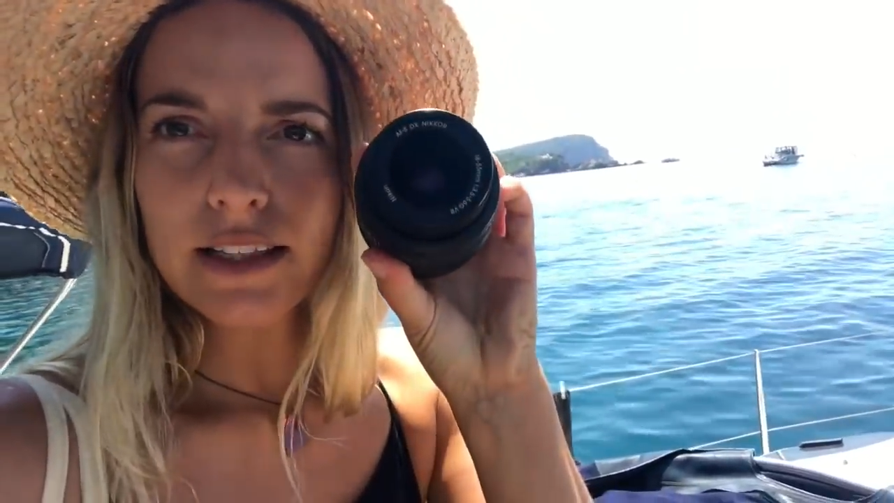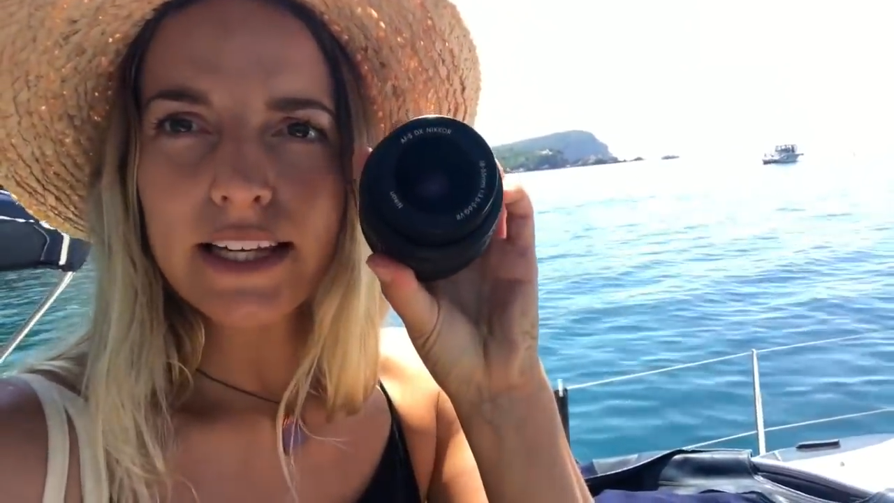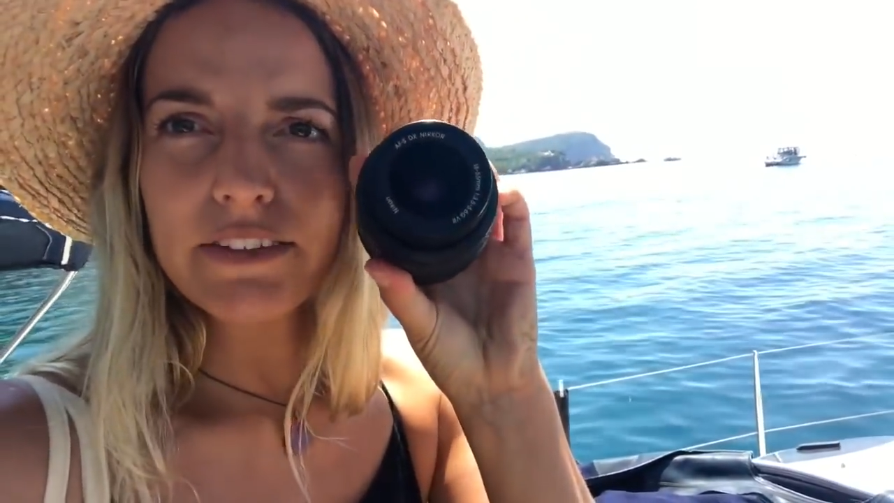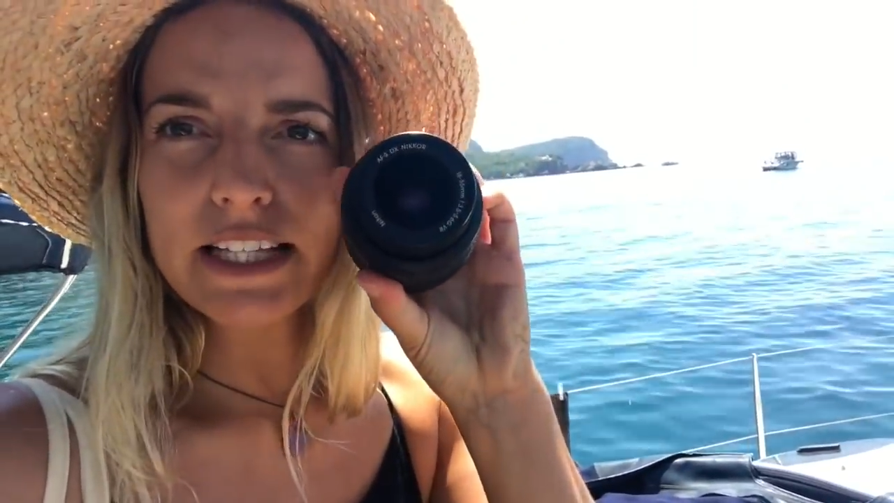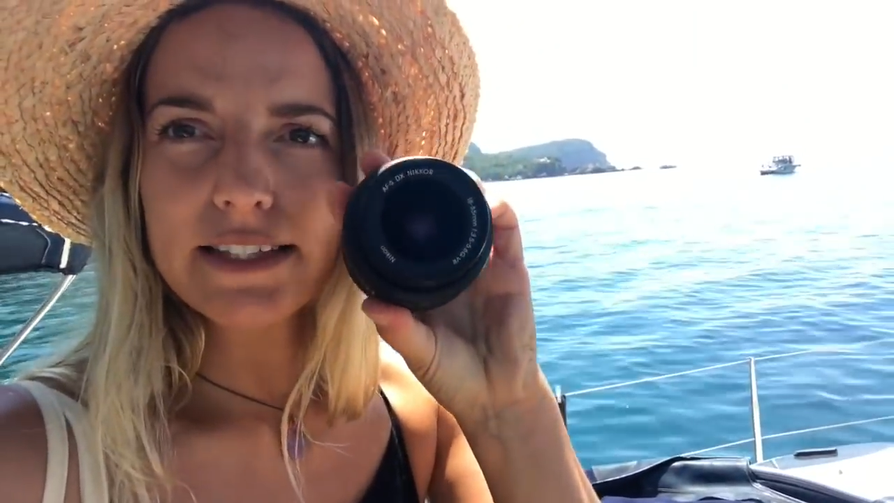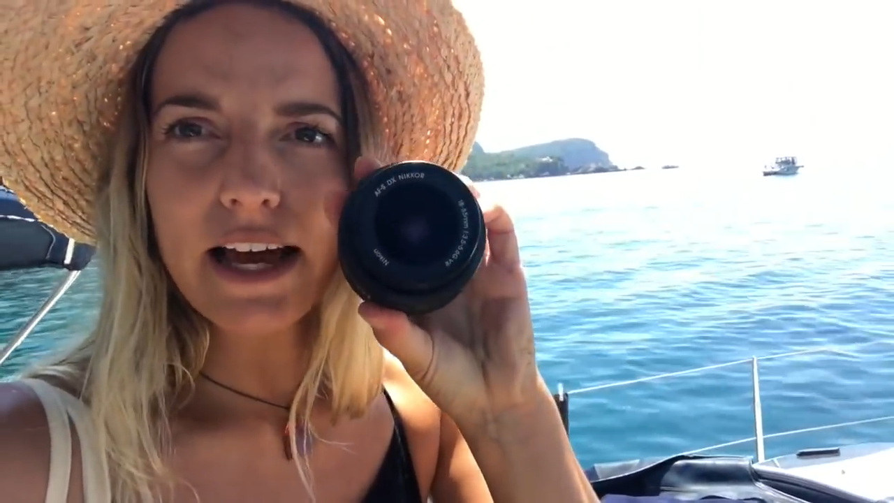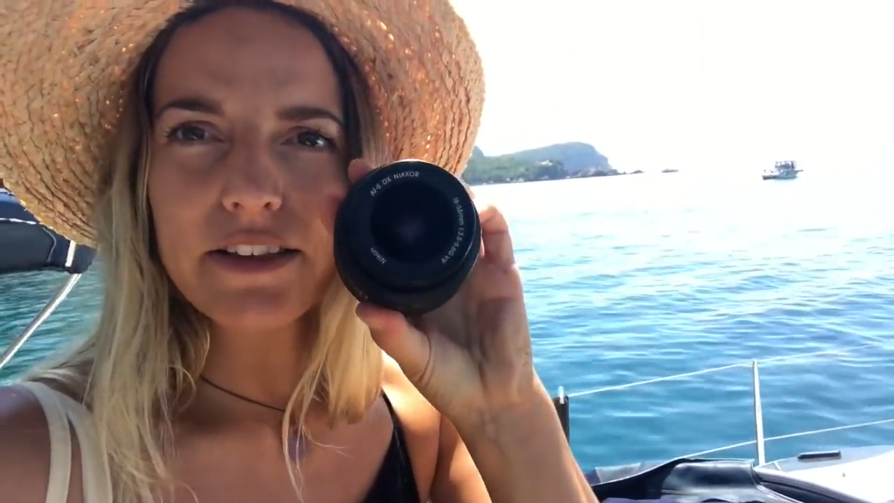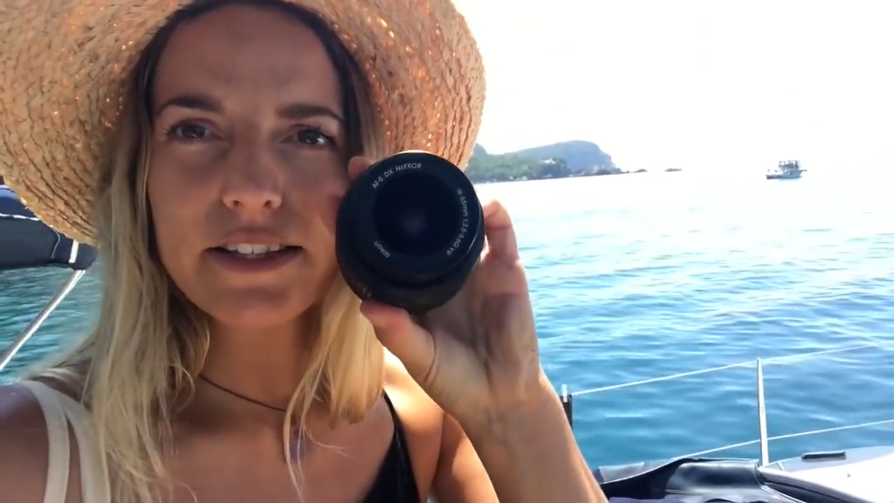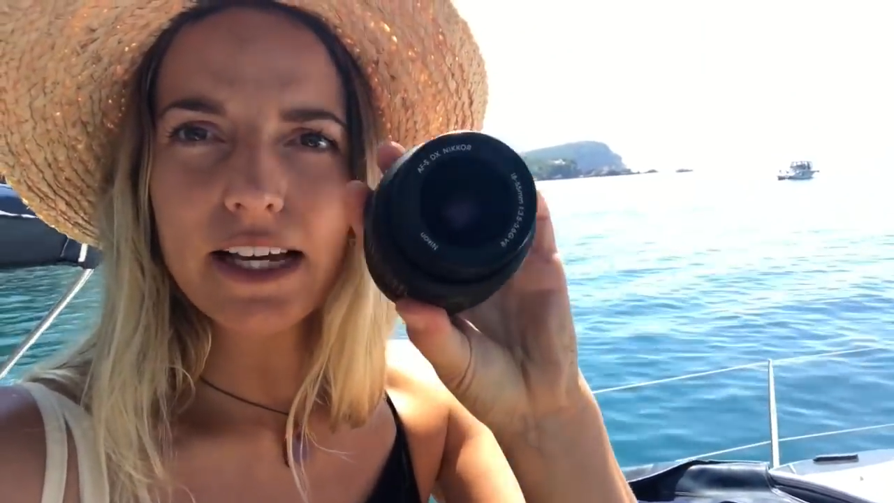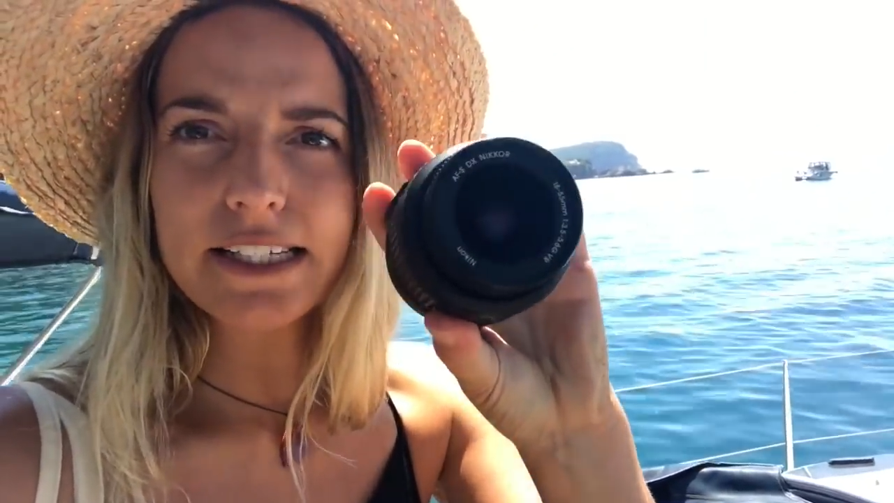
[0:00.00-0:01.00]
leaving this out
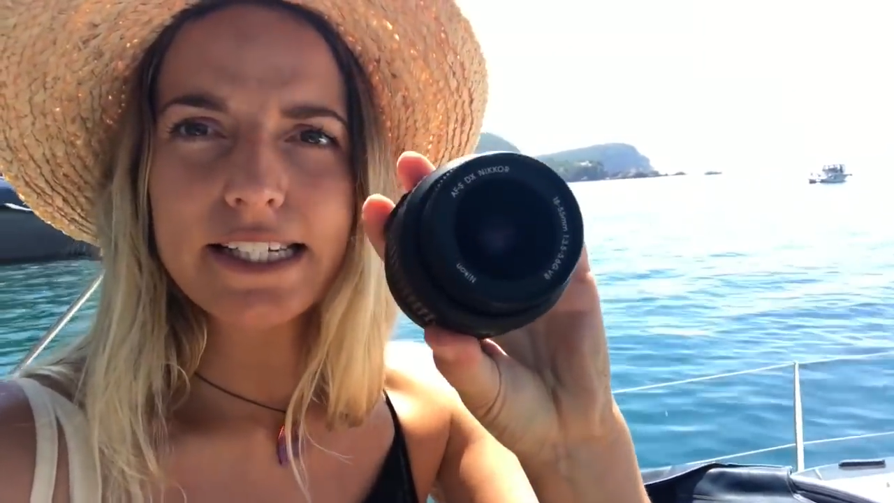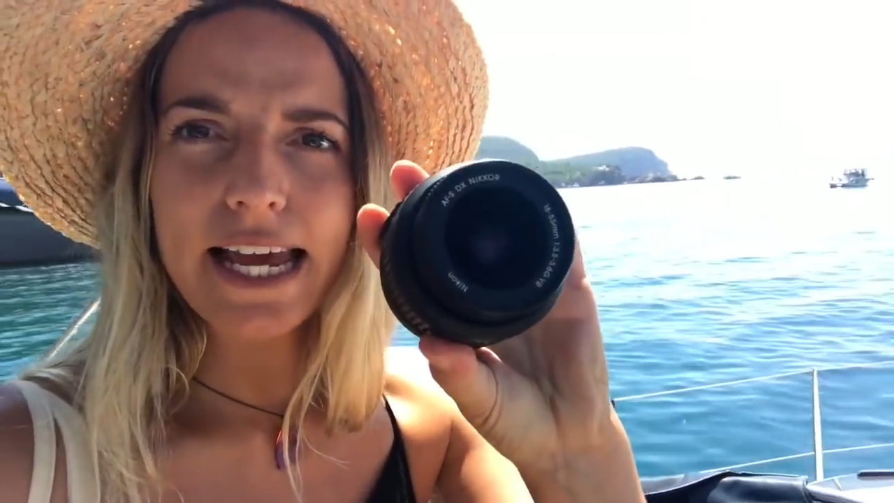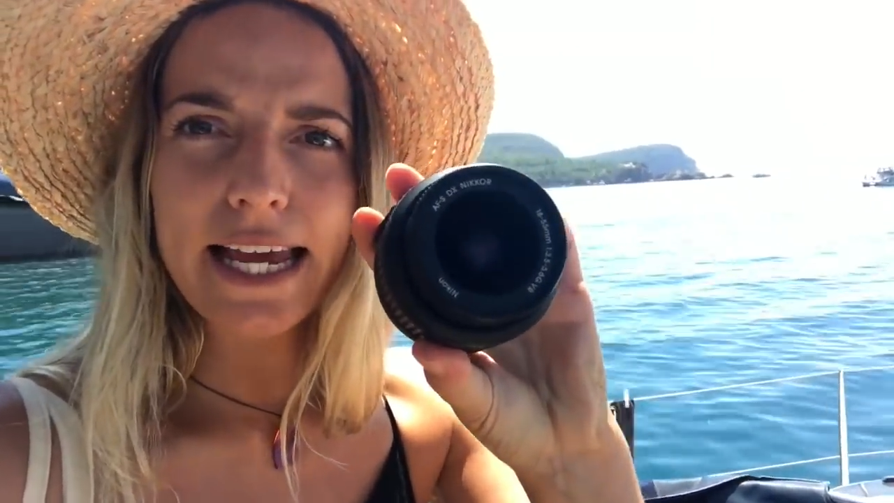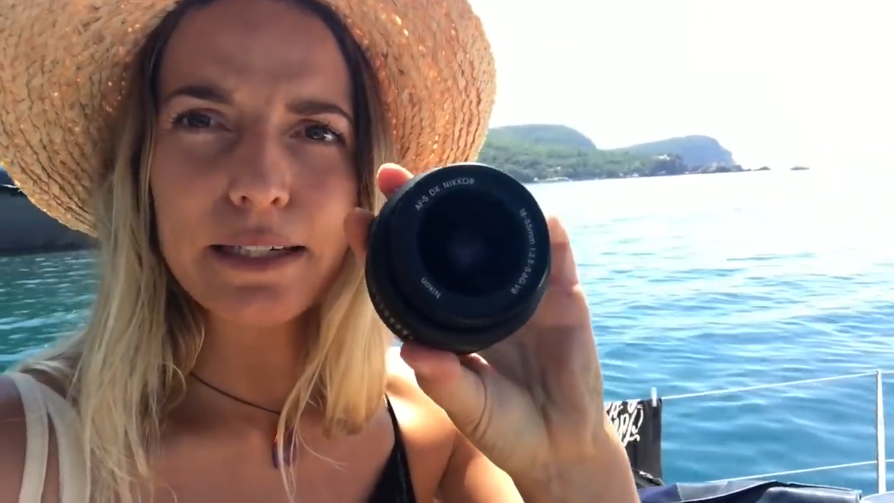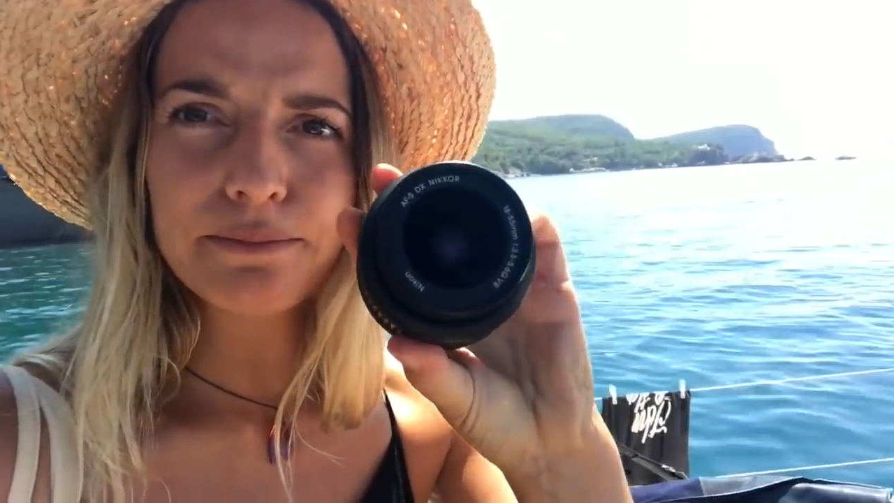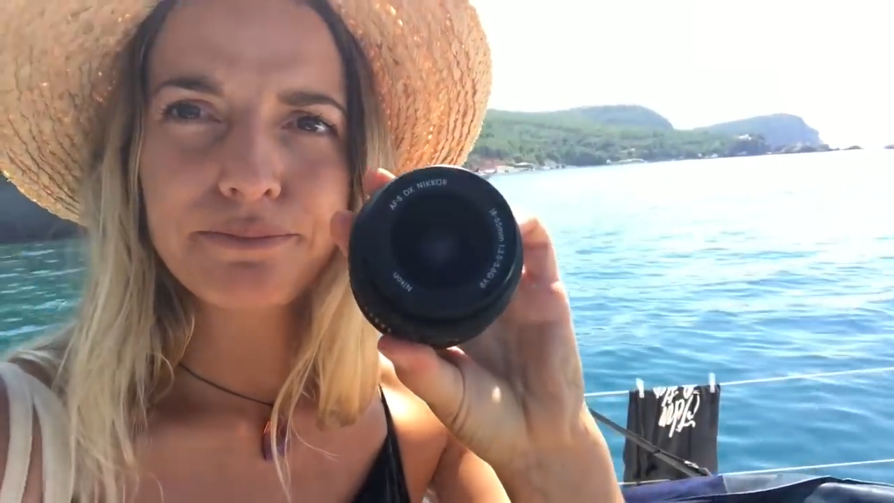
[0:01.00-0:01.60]
in the sun today,